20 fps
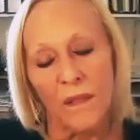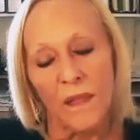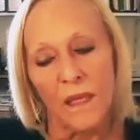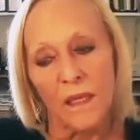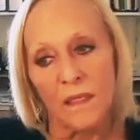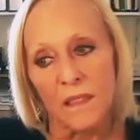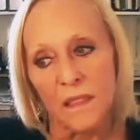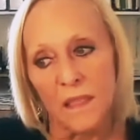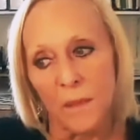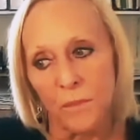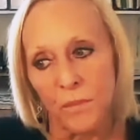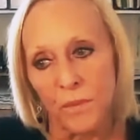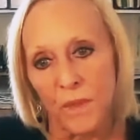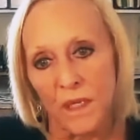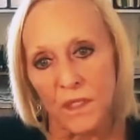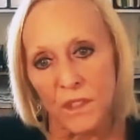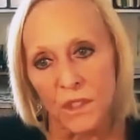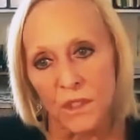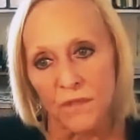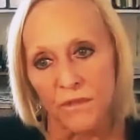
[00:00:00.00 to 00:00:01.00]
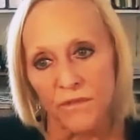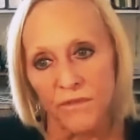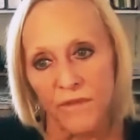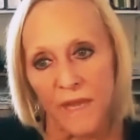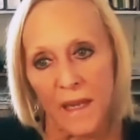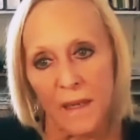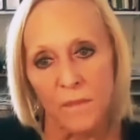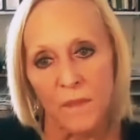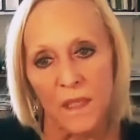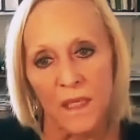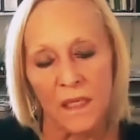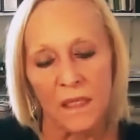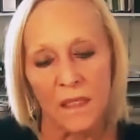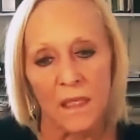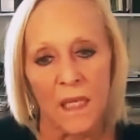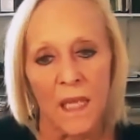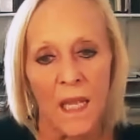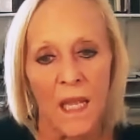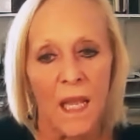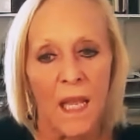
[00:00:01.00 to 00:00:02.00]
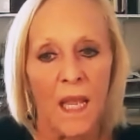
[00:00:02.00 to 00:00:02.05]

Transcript: The separation of family and